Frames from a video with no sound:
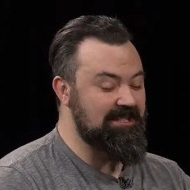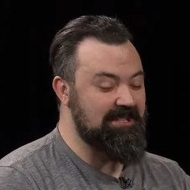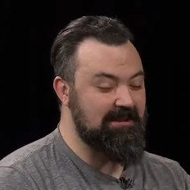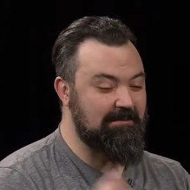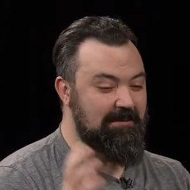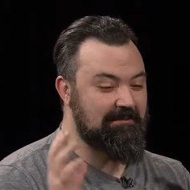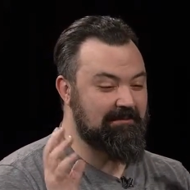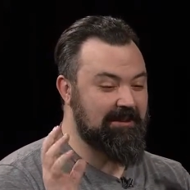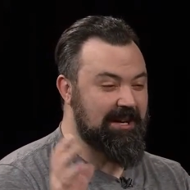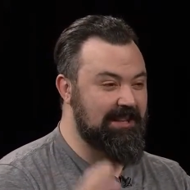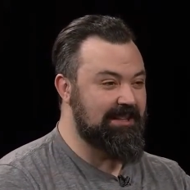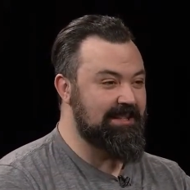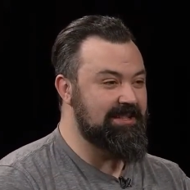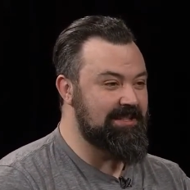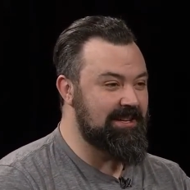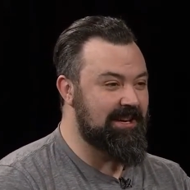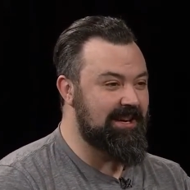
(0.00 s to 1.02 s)
someone
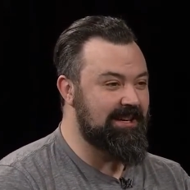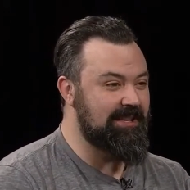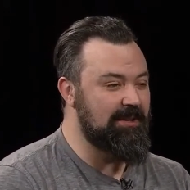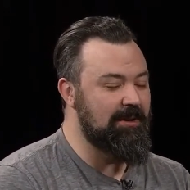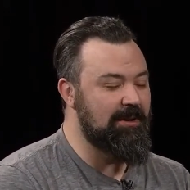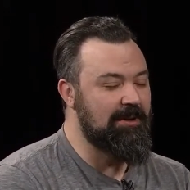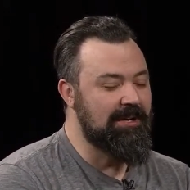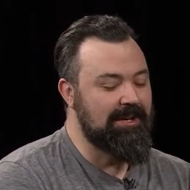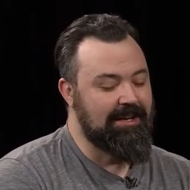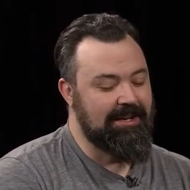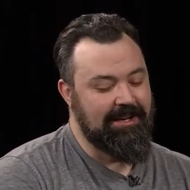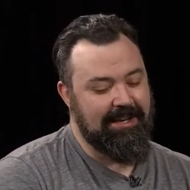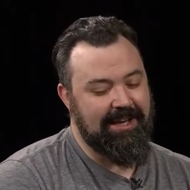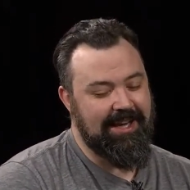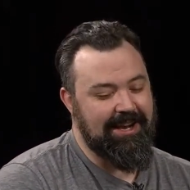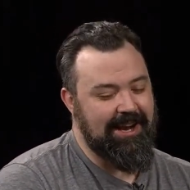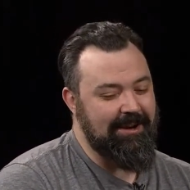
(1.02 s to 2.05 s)
finally saw it, And